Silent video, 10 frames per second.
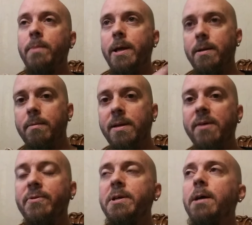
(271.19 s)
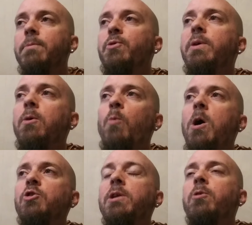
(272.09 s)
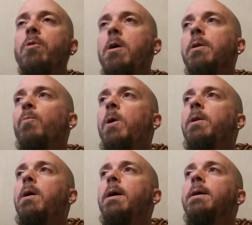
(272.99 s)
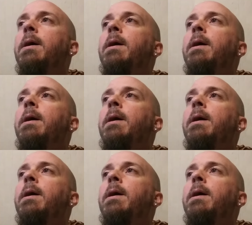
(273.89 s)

like give to him so he can watch later on and whatnot.